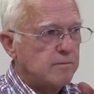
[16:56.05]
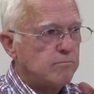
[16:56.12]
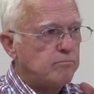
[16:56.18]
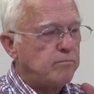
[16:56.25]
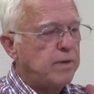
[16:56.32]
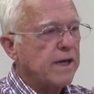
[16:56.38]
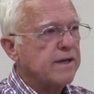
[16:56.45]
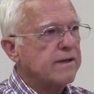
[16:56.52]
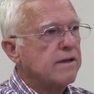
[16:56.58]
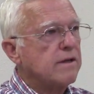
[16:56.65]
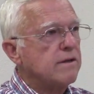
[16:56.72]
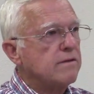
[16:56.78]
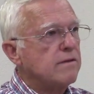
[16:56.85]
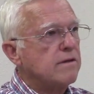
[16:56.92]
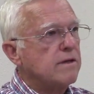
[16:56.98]
but
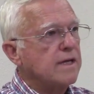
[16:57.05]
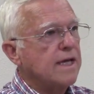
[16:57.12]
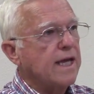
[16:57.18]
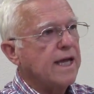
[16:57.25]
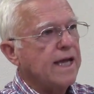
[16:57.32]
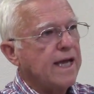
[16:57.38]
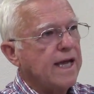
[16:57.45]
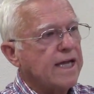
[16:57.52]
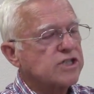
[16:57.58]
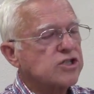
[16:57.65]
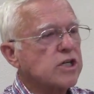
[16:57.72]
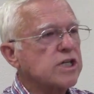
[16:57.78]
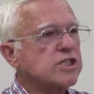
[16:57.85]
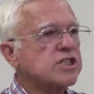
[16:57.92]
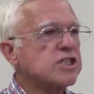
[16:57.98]
it's
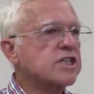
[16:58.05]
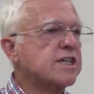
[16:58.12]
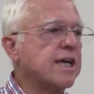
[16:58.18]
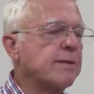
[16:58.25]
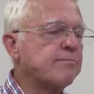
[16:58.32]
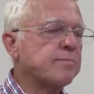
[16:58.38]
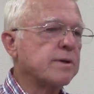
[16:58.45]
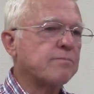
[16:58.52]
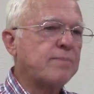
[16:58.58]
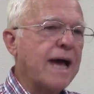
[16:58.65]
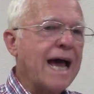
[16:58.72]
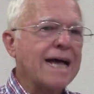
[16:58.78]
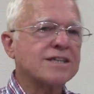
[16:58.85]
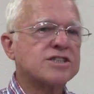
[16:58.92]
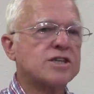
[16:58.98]
going to skip and
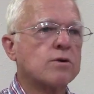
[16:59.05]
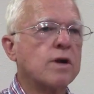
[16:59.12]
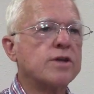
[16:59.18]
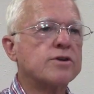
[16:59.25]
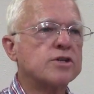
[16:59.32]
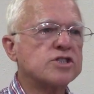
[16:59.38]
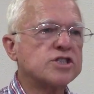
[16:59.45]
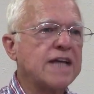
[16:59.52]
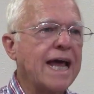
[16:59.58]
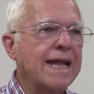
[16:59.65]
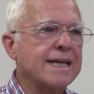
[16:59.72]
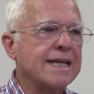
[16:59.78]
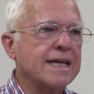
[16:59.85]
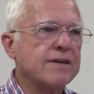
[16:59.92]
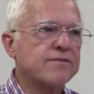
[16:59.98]
pass their
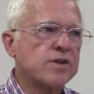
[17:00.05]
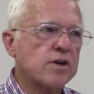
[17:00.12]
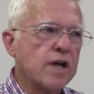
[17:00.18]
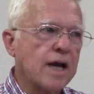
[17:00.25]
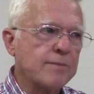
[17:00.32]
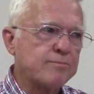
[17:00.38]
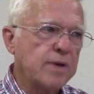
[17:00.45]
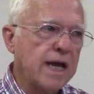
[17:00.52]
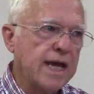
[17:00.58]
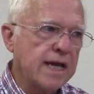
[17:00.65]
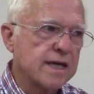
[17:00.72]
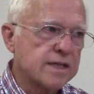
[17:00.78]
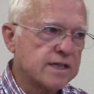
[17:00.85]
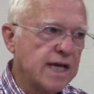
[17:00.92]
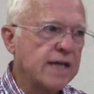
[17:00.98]
understanding if they're not paying
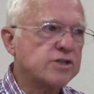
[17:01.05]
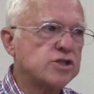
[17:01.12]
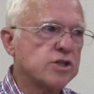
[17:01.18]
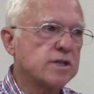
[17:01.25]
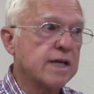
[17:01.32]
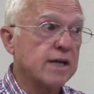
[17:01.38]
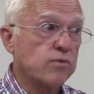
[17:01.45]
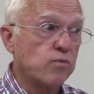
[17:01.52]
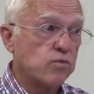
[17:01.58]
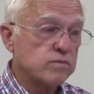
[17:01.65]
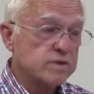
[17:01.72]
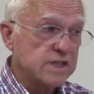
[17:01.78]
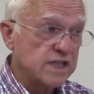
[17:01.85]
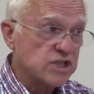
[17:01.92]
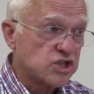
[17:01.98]
attention and
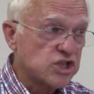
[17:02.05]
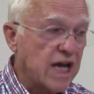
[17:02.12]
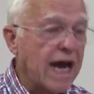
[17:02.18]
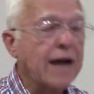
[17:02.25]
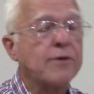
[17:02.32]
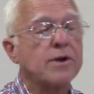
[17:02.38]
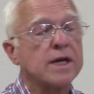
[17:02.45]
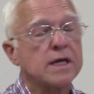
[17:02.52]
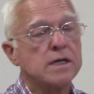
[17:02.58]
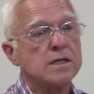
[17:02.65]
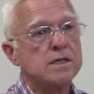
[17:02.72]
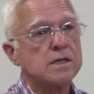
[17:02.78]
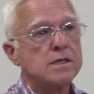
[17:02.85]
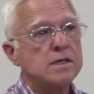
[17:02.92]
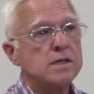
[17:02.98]
desiring
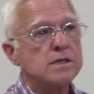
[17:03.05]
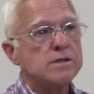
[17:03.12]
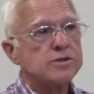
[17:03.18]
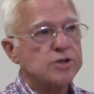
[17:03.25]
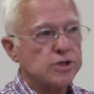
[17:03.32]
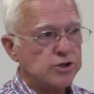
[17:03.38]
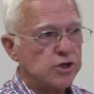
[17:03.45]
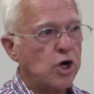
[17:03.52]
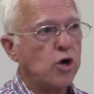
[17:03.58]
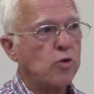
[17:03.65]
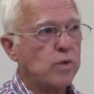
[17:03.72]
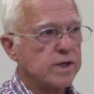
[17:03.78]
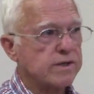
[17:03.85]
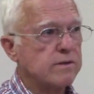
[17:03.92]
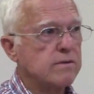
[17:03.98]
to know
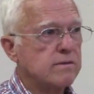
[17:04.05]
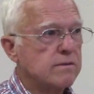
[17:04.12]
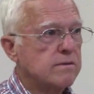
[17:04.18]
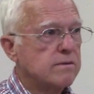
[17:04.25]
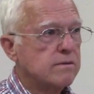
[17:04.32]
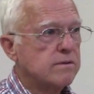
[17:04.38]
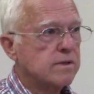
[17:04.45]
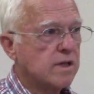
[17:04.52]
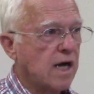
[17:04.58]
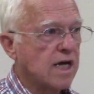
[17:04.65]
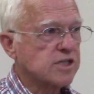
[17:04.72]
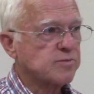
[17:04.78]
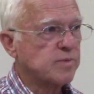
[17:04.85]
what the gospel